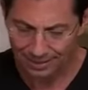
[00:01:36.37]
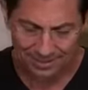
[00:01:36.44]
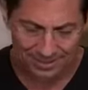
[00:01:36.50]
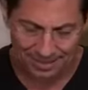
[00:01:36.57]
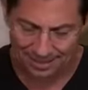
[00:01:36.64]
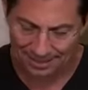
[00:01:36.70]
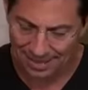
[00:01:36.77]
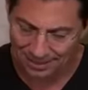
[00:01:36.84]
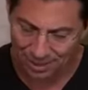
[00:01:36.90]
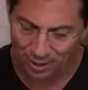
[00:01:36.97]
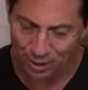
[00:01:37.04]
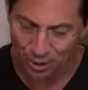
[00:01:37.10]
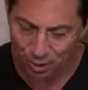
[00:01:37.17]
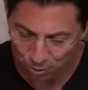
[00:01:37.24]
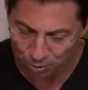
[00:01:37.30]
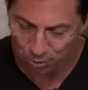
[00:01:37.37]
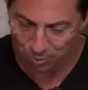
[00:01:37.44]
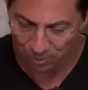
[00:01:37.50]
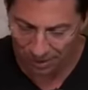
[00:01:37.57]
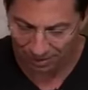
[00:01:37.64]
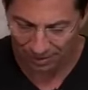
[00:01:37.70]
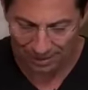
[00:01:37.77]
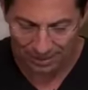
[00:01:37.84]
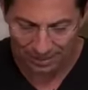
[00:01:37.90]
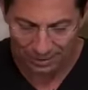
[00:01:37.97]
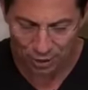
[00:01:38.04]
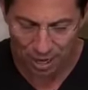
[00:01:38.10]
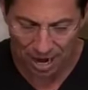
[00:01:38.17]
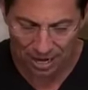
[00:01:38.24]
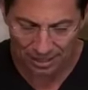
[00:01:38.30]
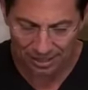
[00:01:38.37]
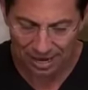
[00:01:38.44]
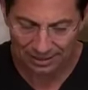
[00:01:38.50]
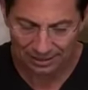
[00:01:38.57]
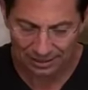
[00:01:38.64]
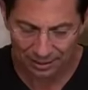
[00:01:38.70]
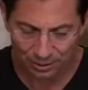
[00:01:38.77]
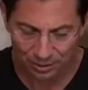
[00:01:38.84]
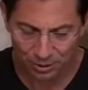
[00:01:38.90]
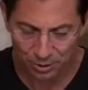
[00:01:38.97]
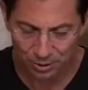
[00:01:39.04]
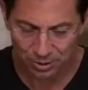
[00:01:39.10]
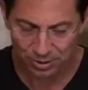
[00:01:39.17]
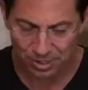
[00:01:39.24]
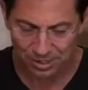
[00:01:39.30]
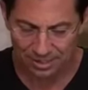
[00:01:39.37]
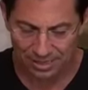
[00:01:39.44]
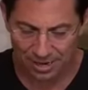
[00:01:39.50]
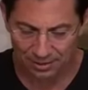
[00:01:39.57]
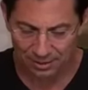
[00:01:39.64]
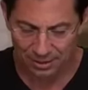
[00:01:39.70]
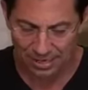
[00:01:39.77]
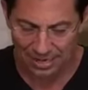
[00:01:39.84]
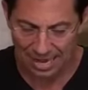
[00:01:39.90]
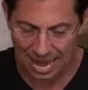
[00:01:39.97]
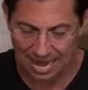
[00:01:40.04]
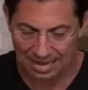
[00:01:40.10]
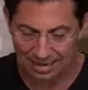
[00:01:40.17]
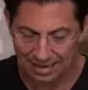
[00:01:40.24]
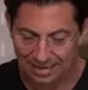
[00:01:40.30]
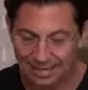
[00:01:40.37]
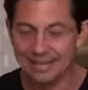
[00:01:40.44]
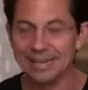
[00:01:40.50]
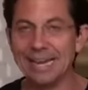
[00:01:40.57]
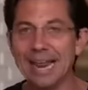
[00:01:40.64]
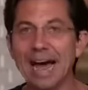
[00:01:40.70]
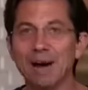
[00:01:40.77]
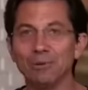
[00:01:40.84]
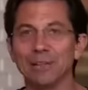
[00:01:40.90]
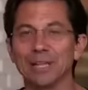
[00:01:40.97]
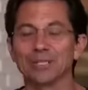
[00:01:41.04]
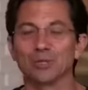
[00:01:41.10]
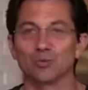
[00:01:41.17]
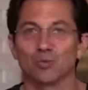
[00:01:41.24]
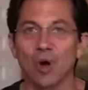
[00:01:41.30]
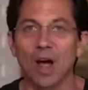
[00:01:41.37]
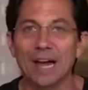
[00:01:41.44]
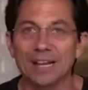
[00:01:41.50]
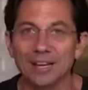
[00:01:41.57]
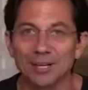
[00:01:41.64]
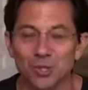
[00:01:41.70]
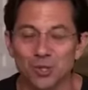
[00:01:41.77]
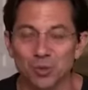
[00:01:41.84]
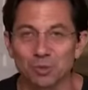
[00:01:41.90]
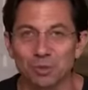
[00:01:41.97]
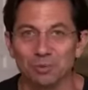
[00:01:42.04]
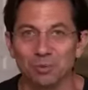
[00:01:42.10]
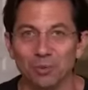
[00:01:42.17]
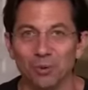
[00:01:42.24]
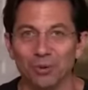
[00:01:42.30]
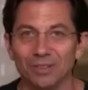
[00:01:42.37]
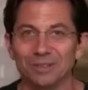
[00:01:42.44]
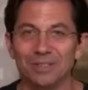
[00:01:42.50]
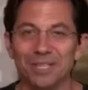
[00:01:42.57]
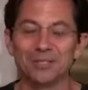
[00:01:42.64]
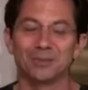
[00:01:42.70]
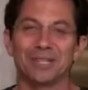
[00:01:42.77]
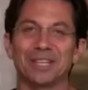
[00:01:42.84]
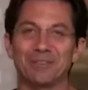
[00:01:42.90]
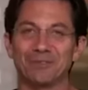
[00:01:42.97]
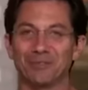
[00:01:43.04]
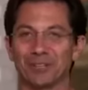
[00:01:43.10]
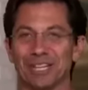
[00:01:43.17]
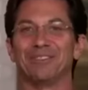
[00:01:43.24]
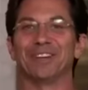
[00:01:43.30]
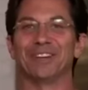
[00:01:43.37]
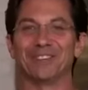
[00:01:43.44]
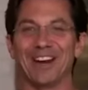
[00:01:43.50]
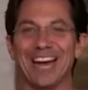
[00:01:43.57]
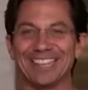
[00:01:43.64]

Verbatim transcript: He said, that's a huge myth. John and I literally used to sit down and say, hey, now let's write a swimming pool. That's what they did for a living,